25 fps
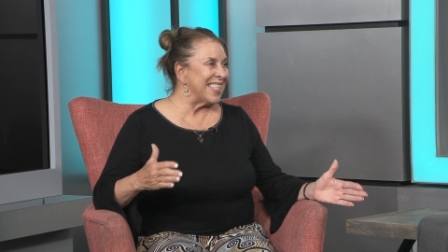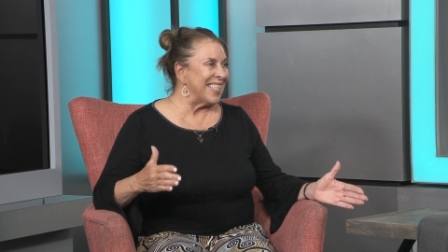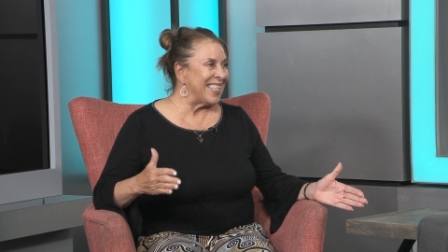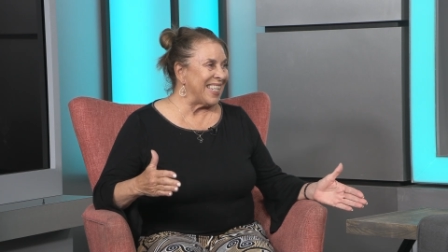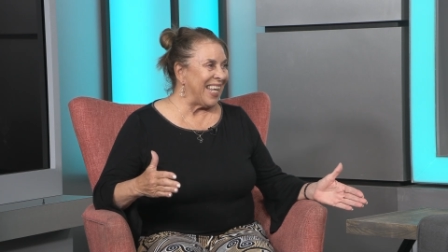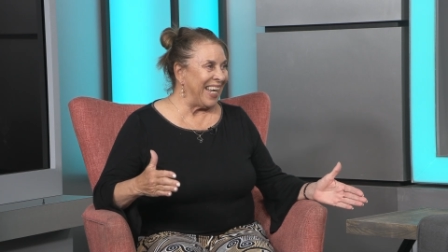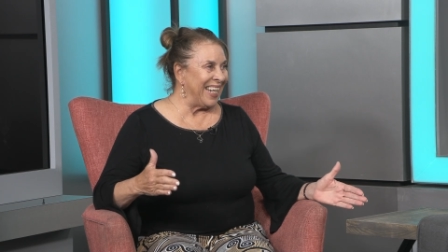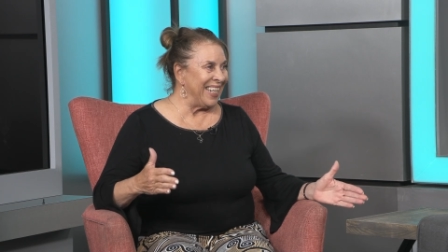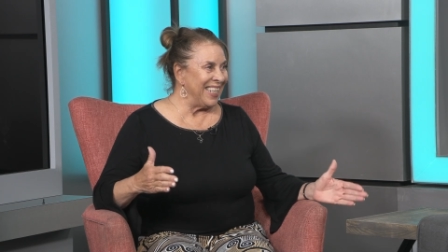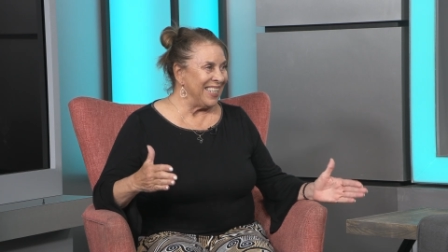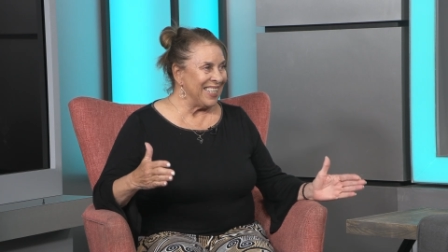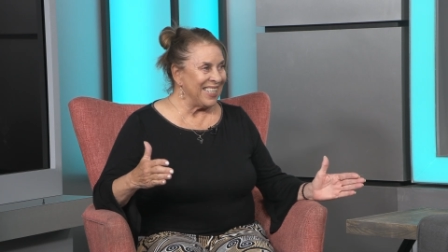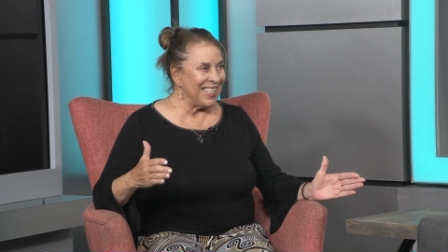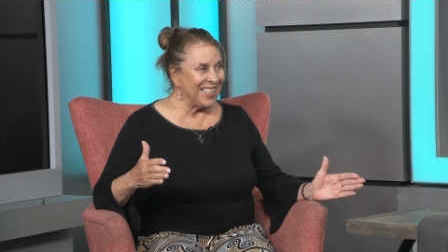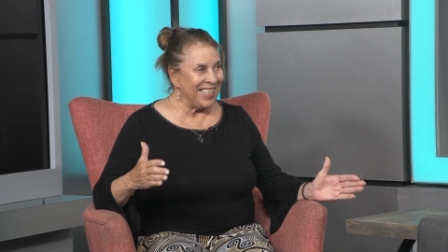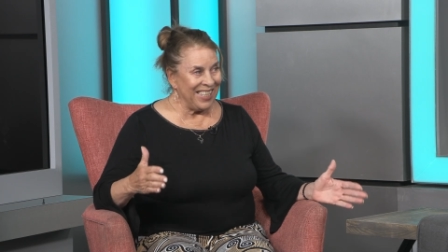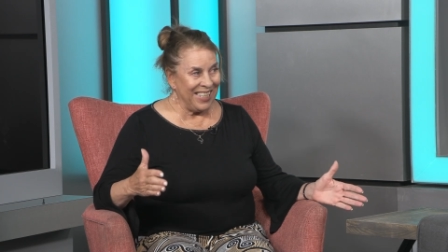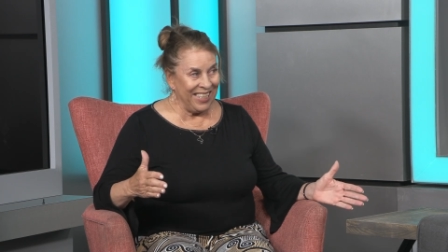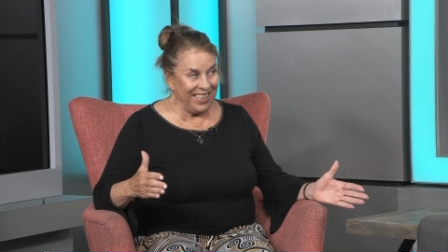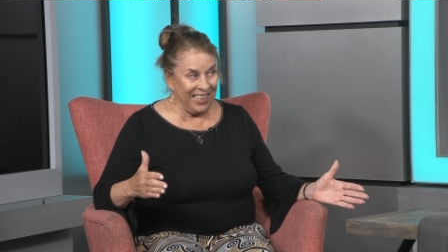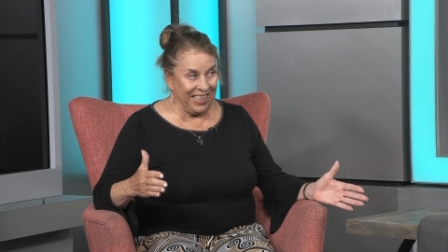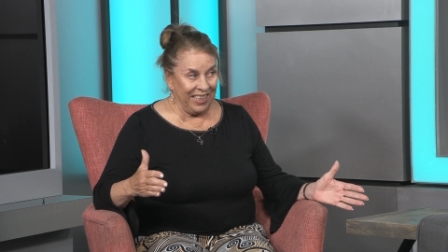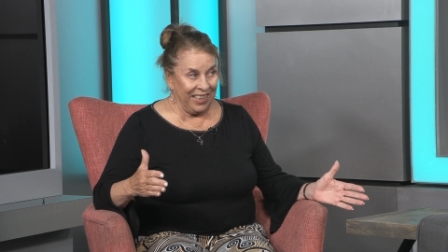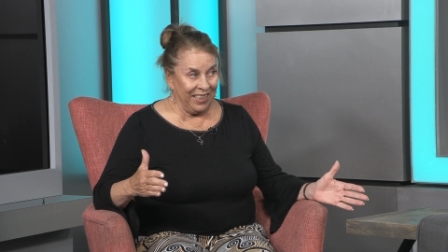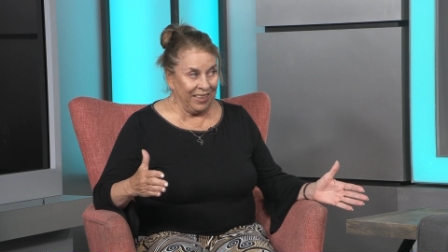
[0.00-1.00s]

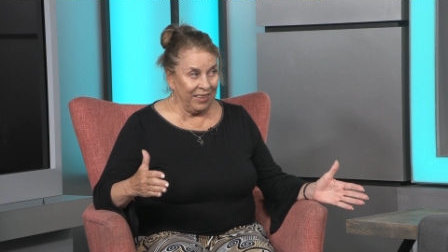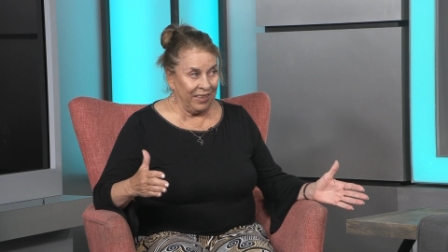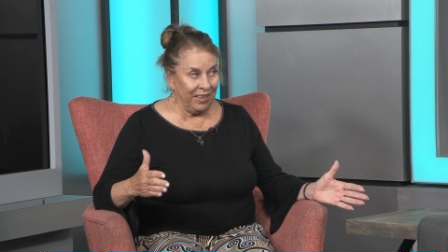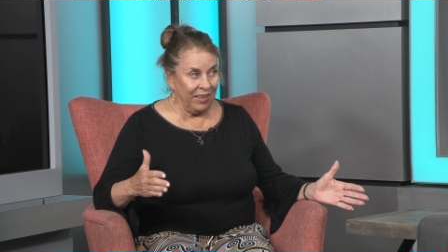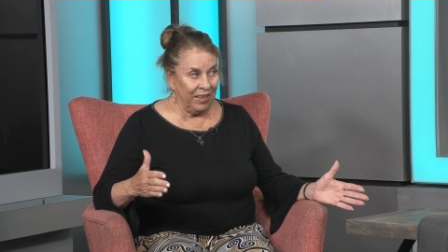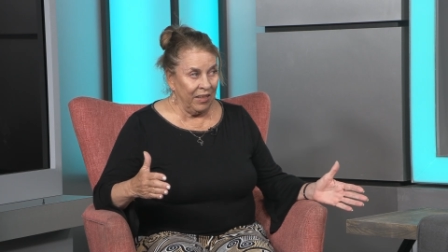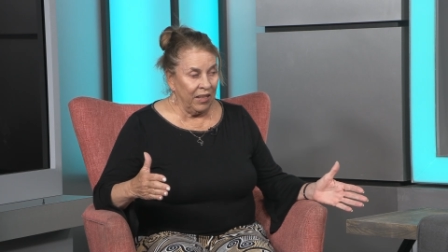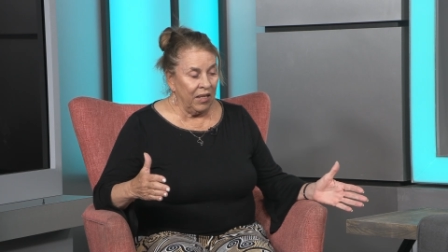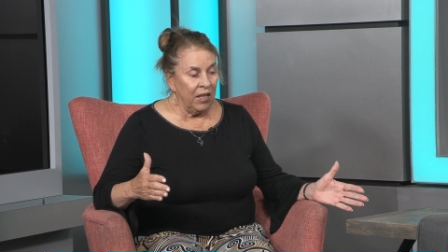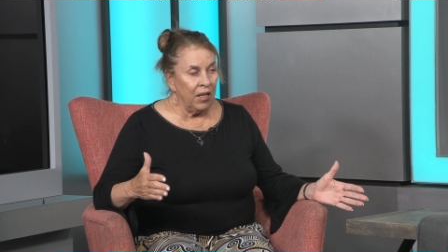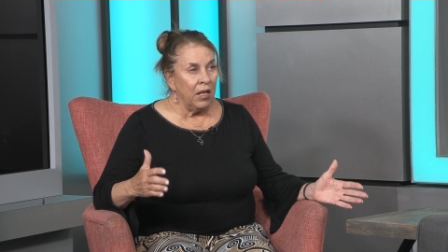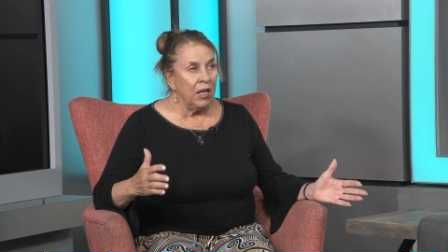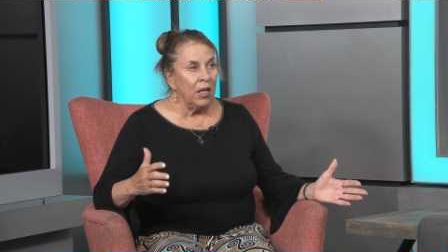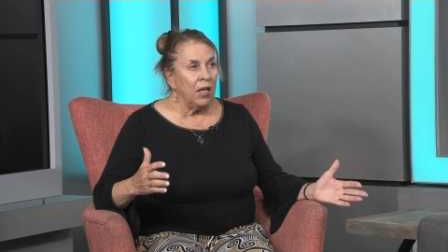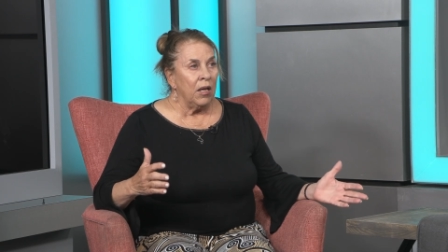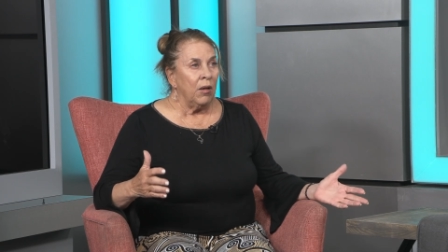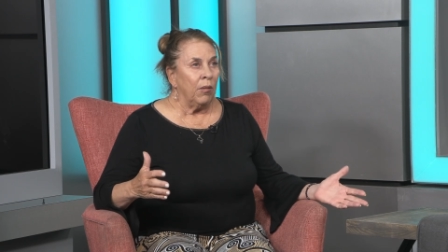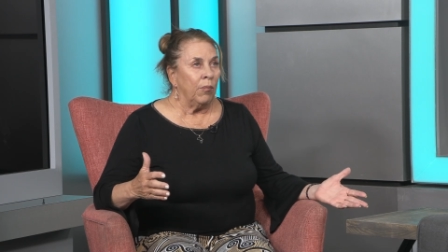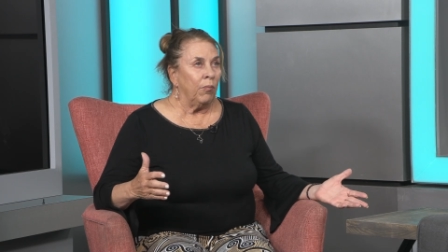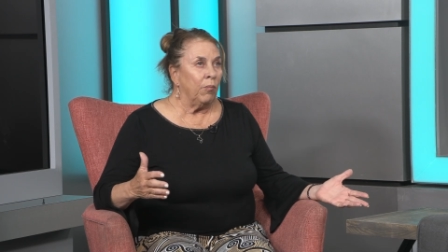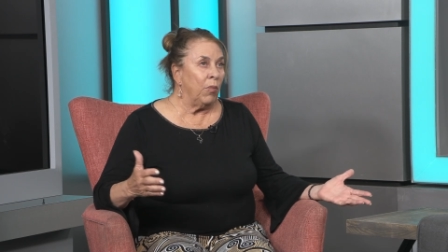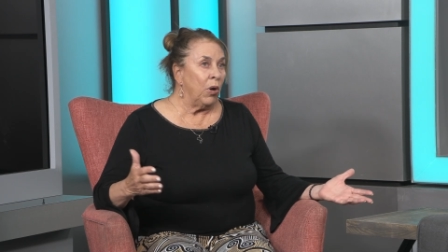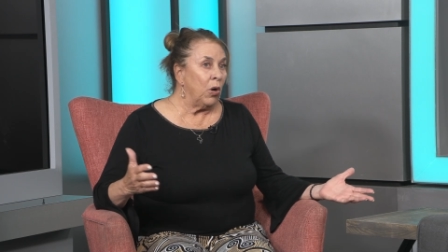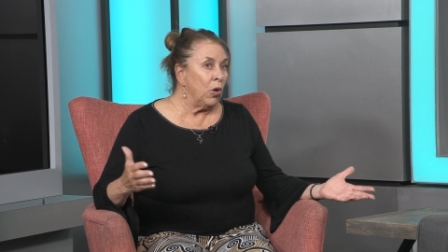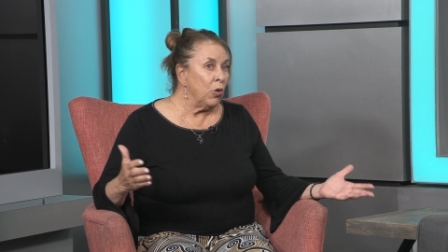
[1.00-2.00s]
19.
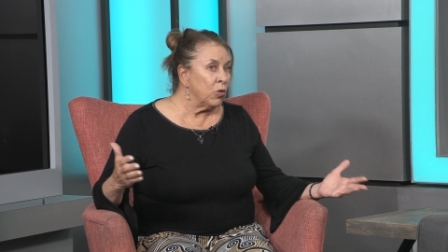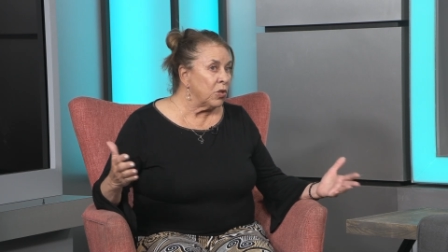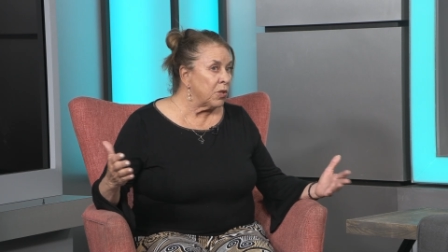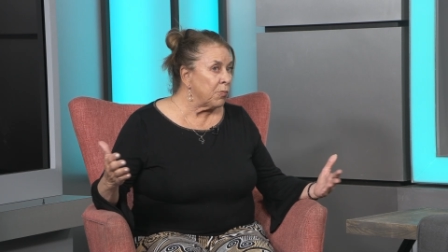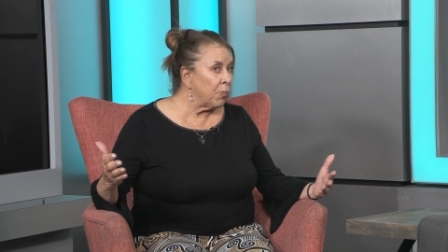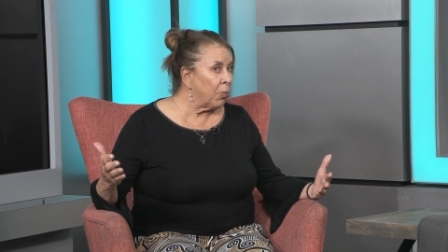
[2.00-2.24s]
Most